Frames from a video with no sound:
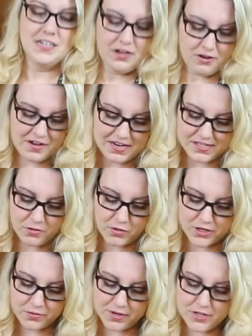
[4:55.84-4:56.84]
Okay, so
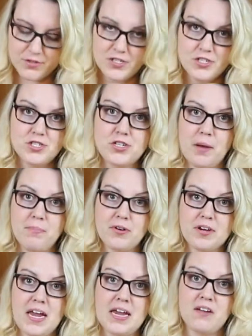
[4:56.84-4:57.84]
what you want to do is just dump your
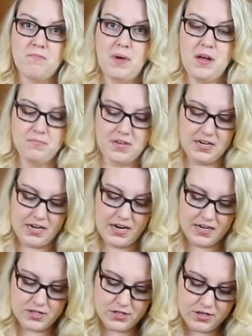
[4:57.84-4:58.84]
can of pumpkin
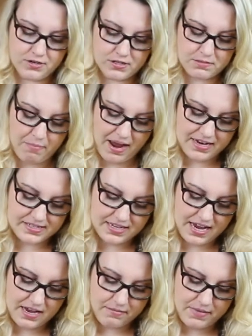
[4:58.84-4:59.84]
into your spice
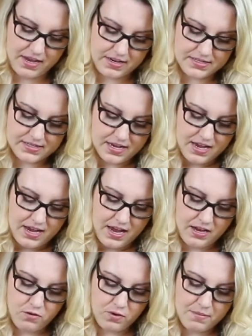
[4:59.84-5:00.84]
cake mix.
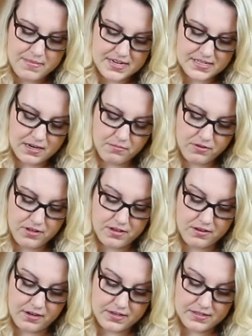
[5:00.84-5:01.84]
and you wanna mix it up really
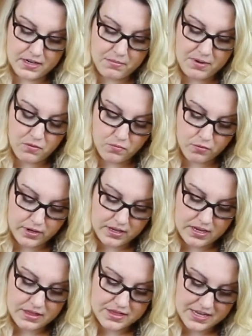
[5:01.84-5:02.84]
good. It's gonna be
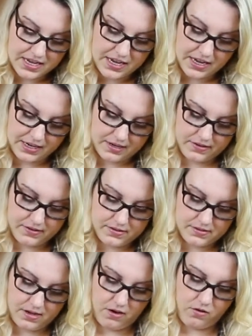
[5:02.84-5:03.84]
really thick,
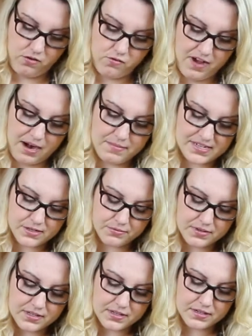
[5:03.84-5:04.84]
so you gotta it
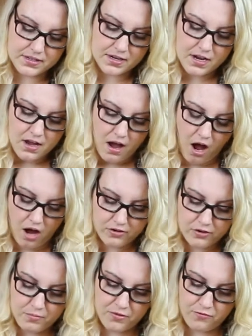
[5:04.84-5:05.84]
really good.
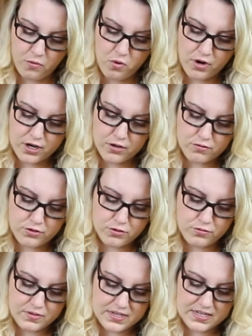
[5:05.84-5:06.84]
Also, before you
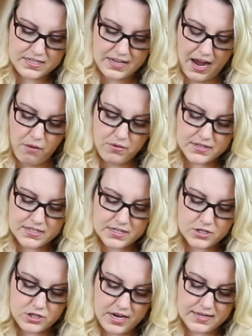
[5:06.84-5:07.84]
do this, I would
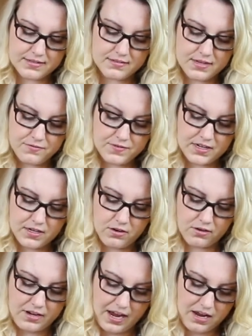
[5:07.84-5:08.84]
suggest sifting
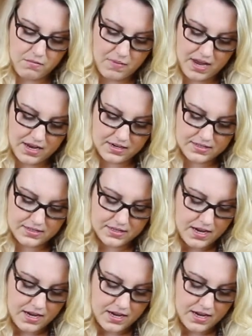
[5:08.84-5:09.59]
your cake mix.